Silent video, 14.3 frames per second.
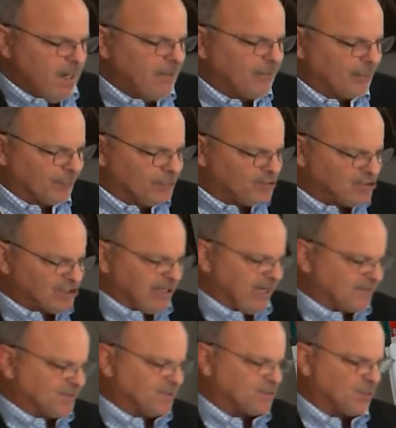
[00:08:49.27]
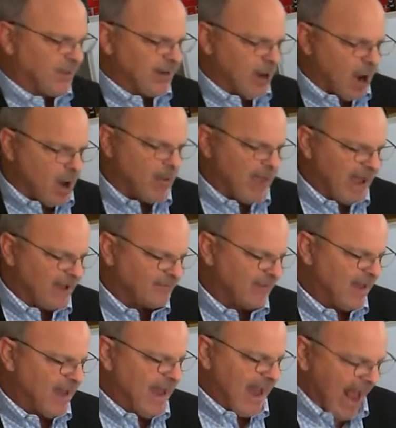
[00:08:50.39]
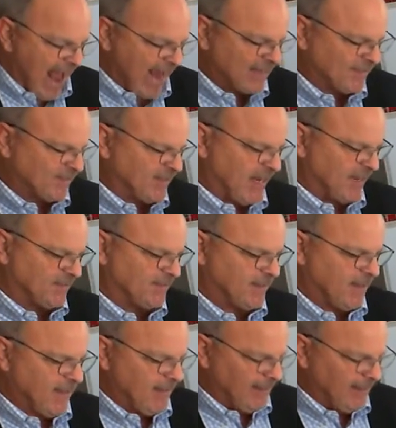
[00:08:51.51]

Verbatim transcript: Through Jesus, we all have access,